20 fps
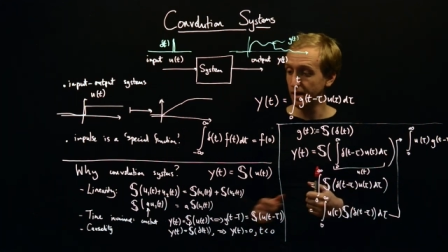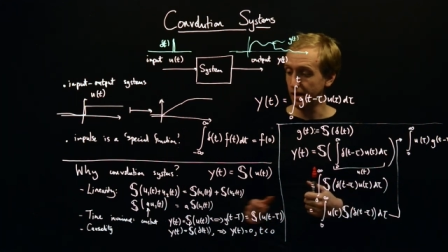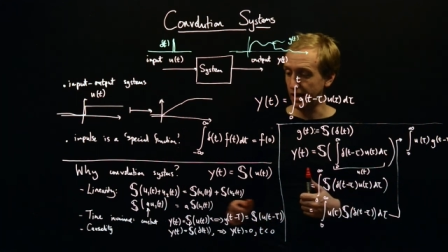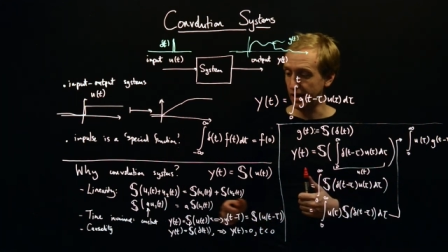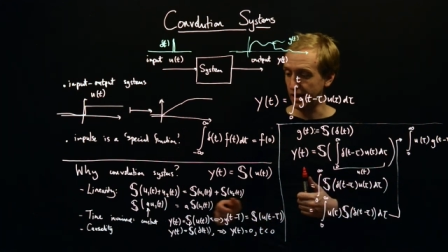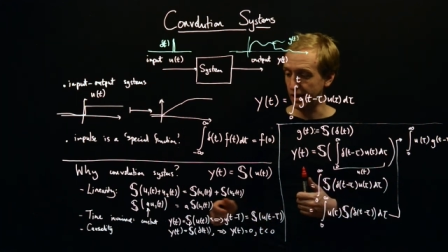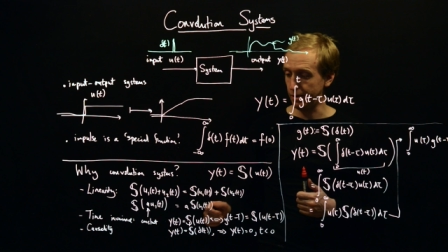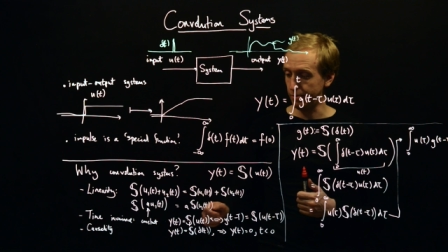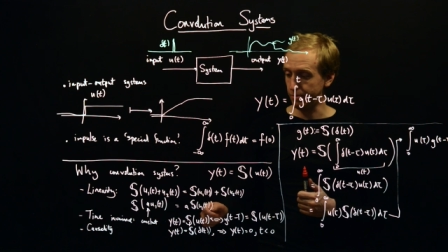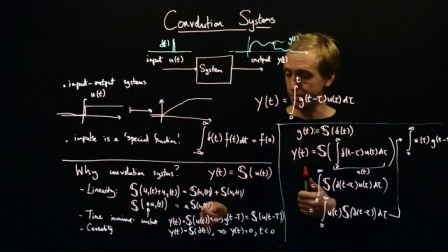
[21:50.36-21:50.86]

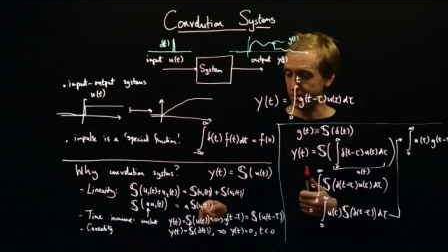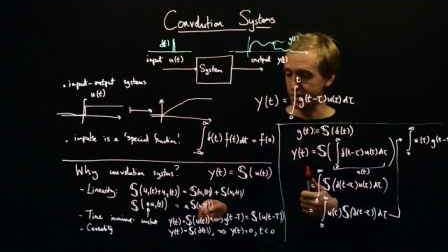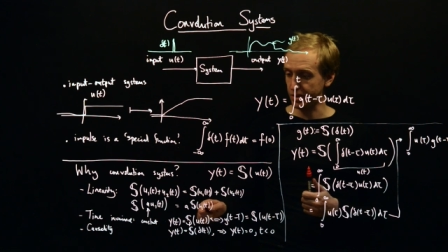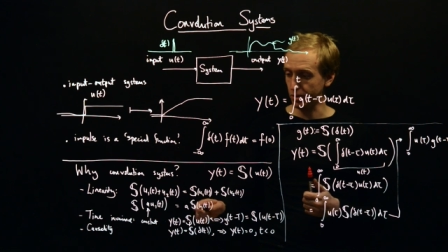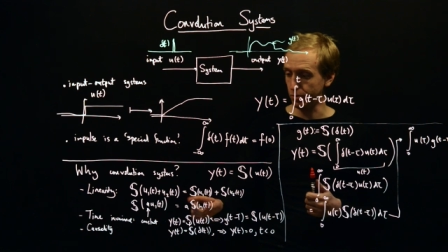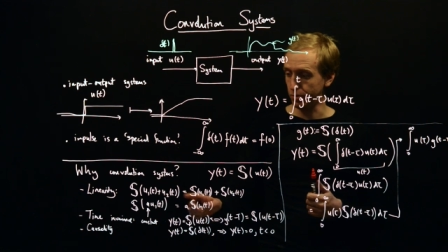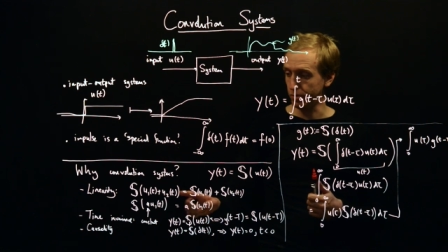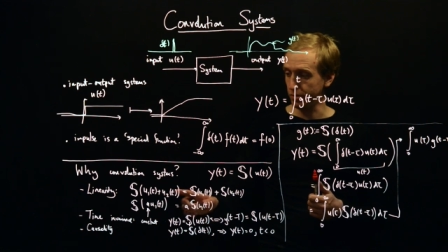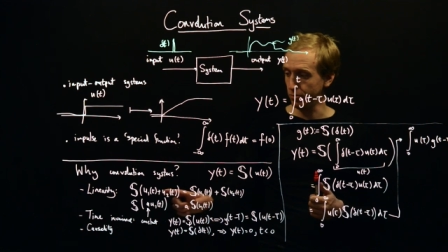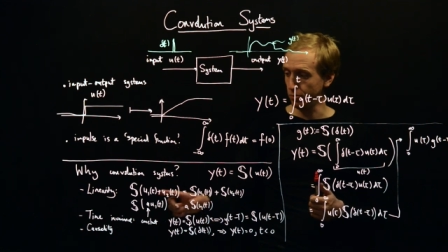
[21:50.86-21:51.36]
Um,
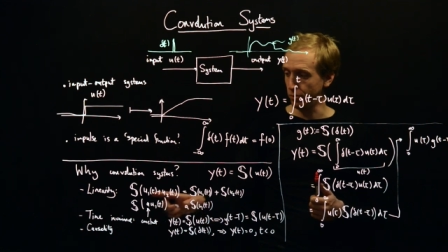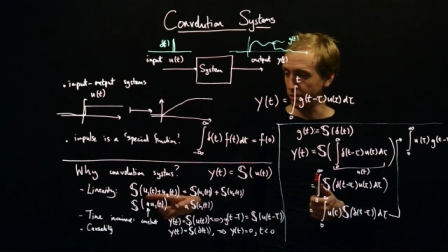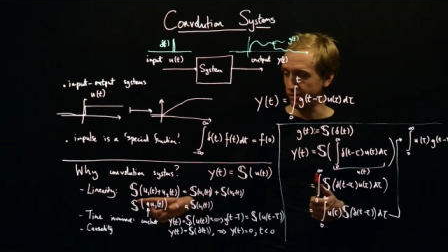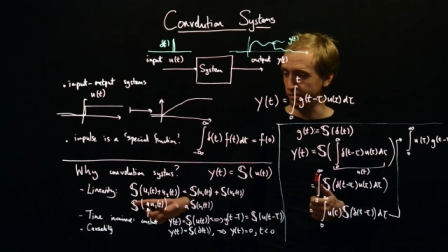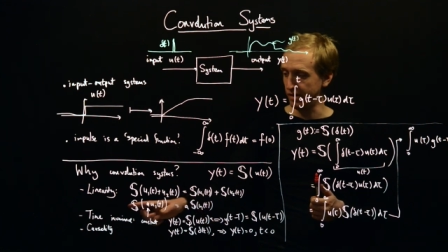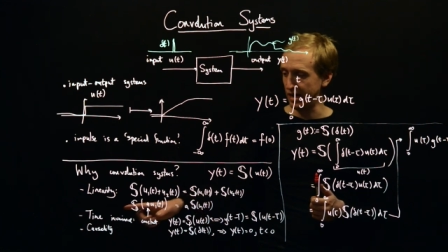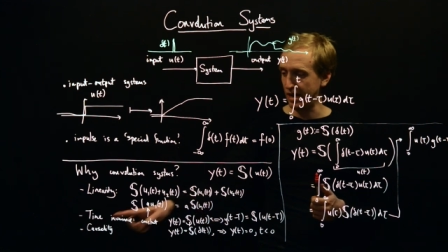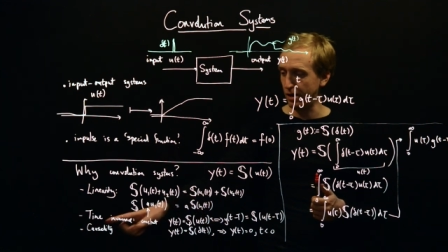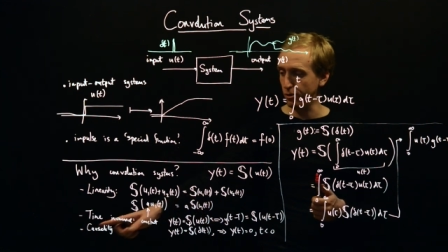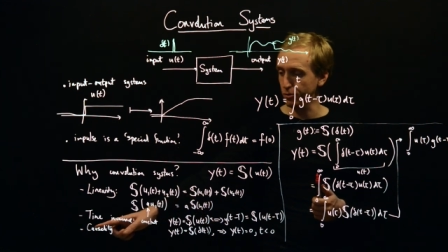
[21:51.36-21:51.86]
so we
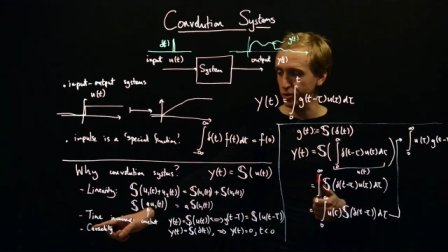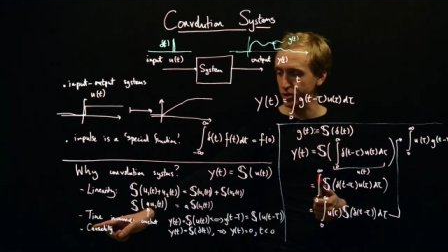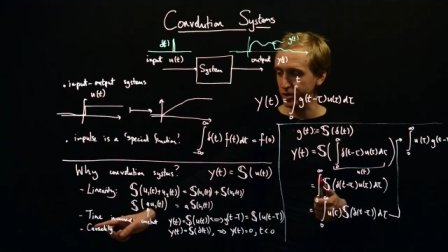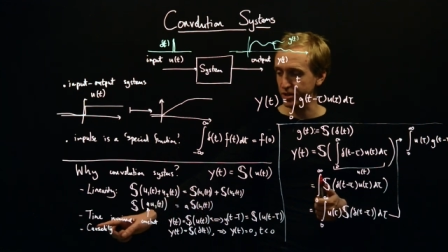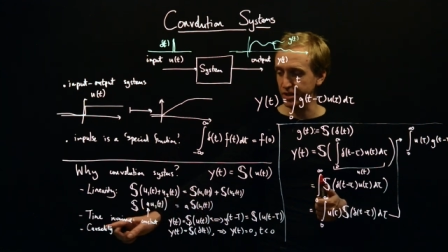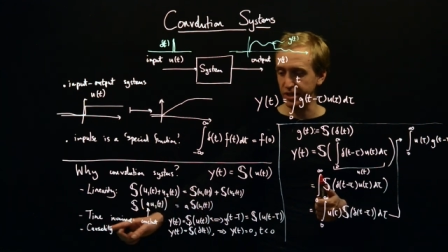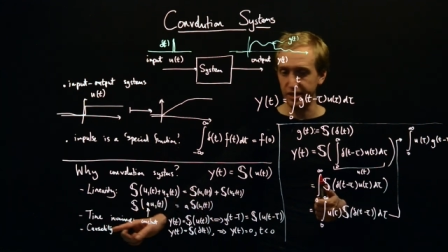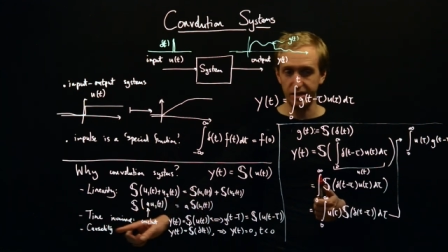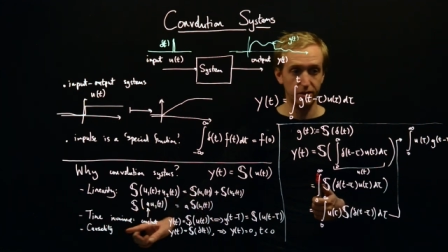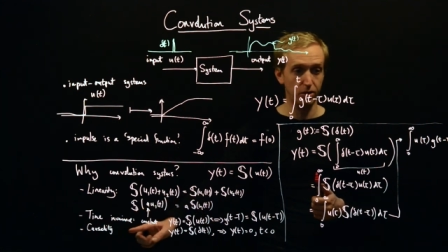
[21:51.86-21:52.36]
now
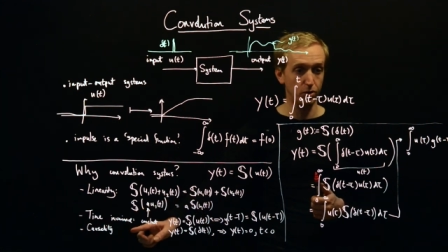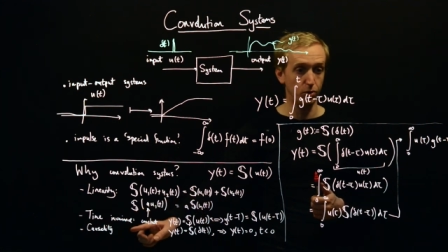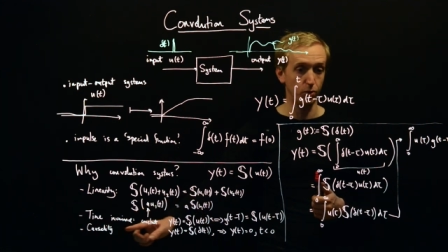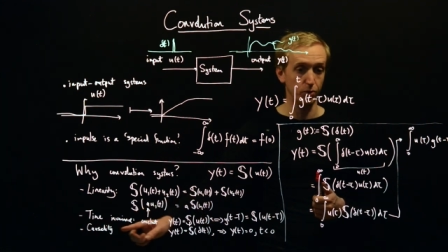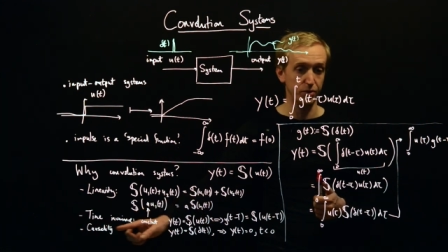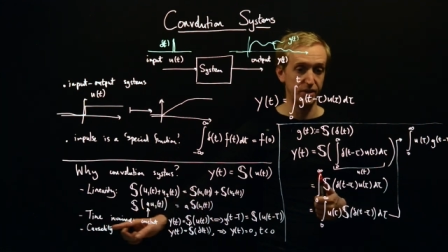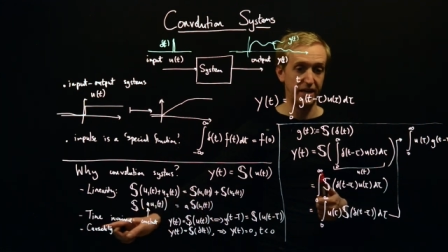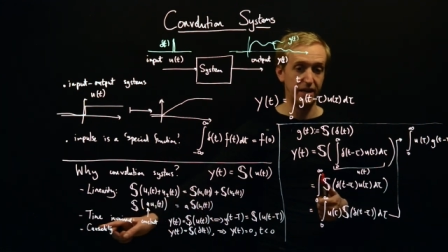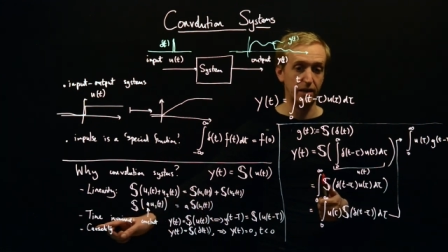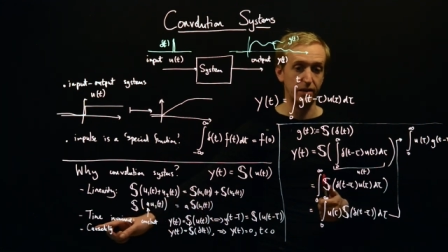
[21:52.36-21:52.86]
just need
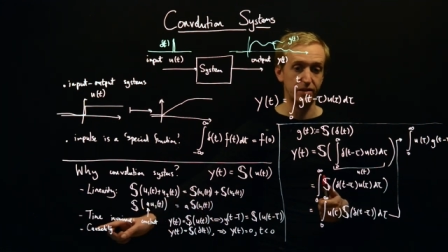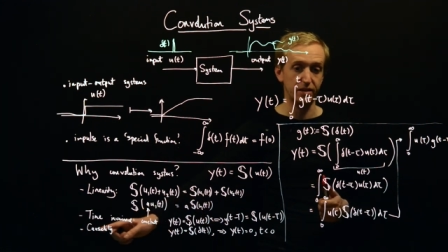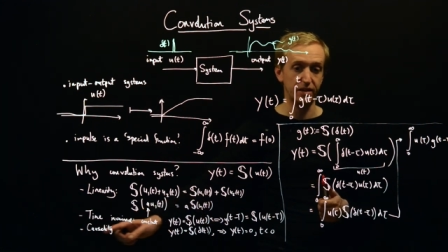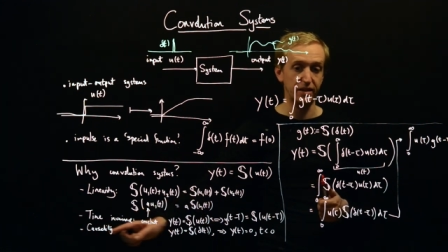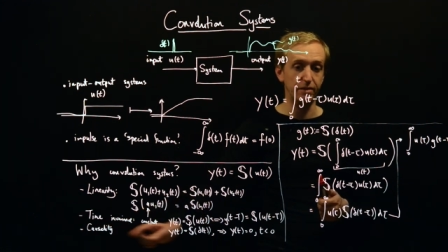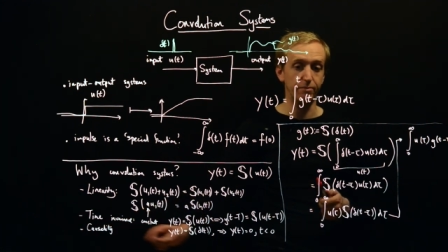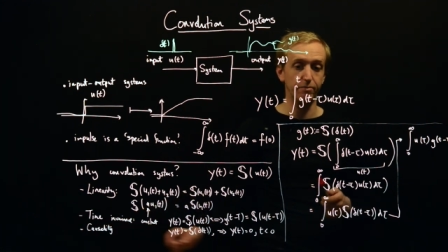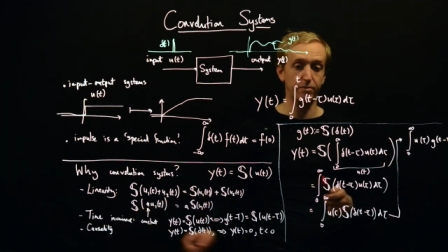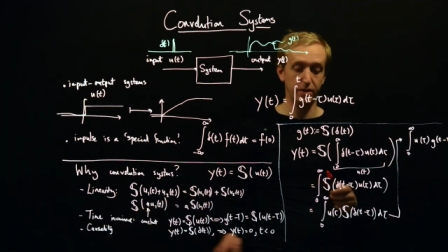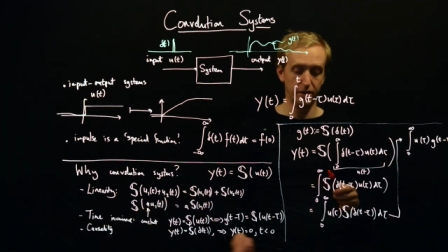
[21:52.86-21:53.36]

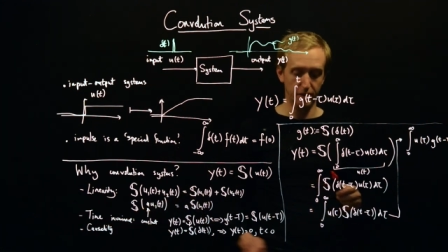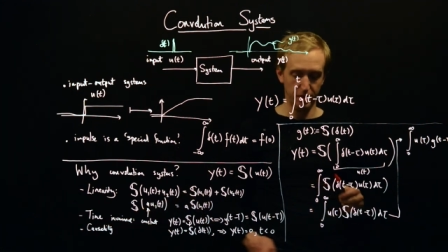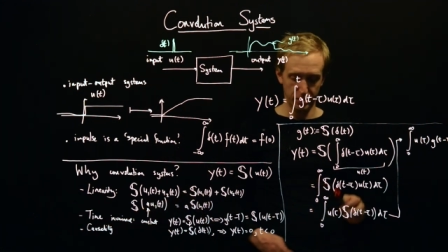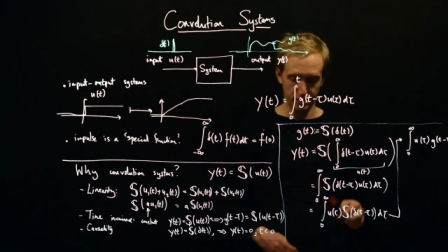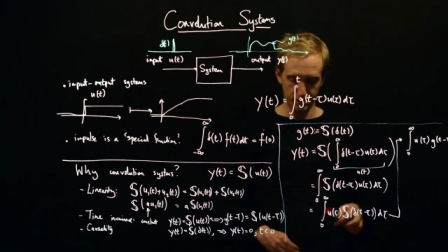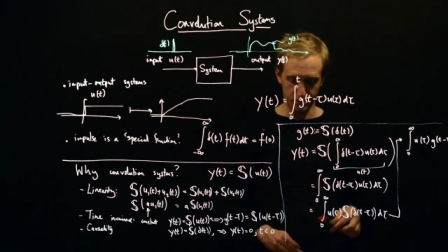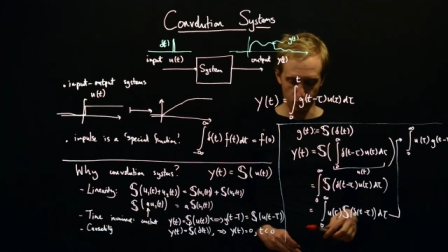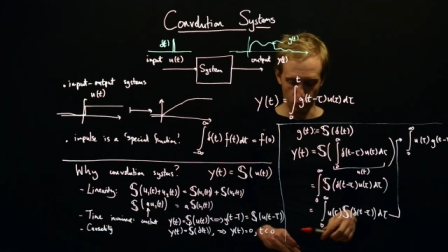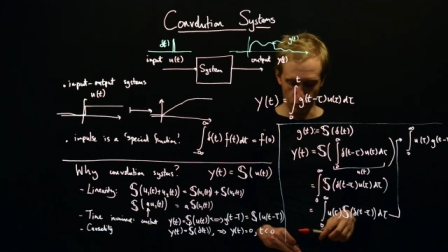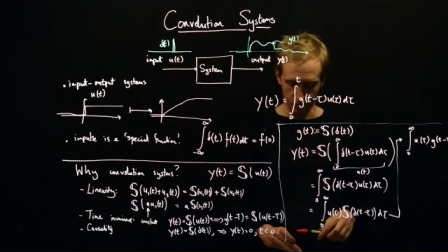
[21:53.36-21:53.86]
causality.
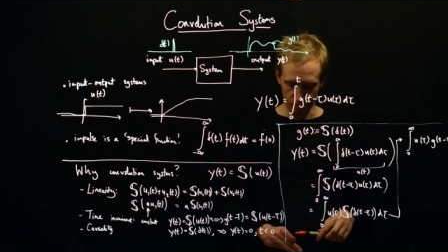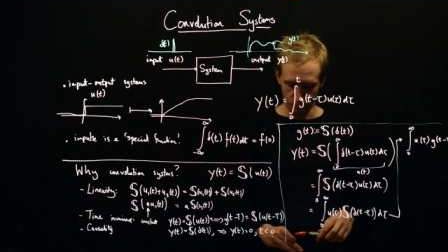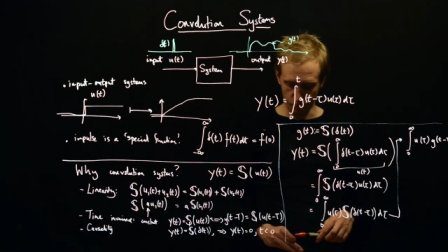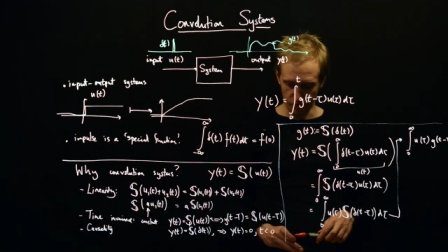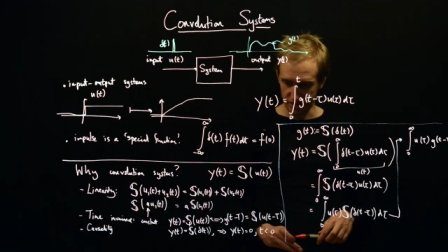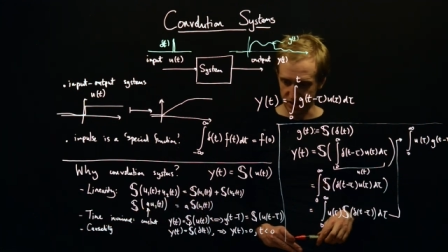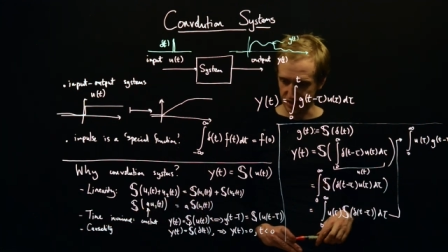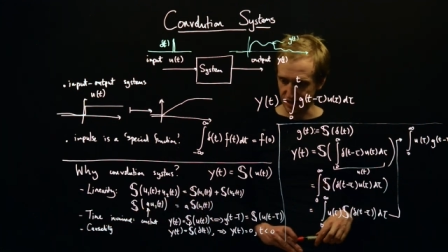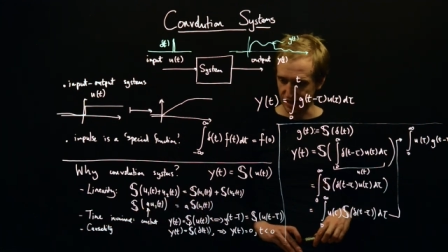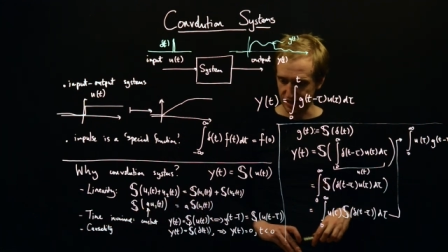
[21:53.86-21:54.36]
So what did
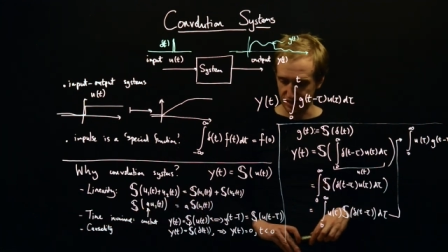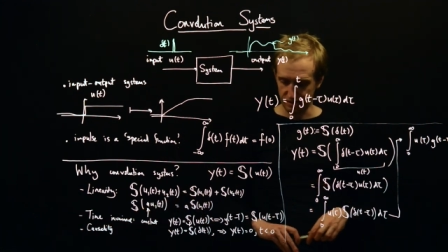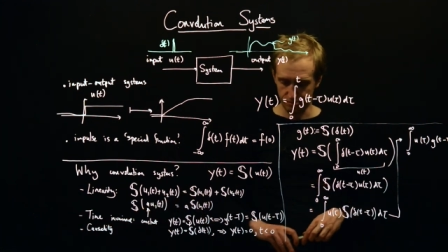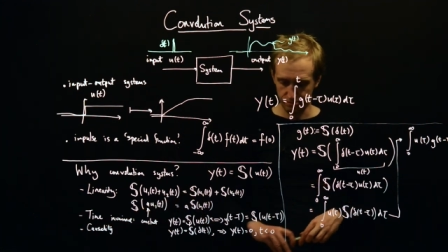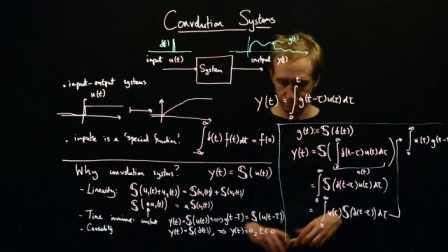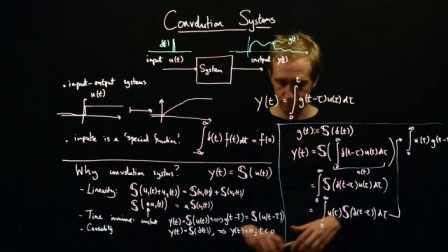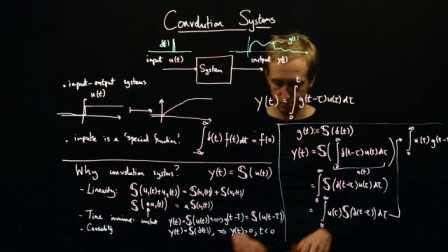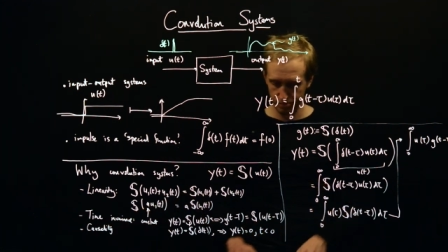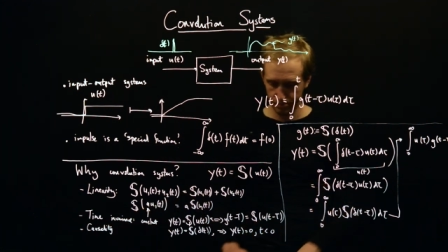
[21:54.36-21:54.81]
we say?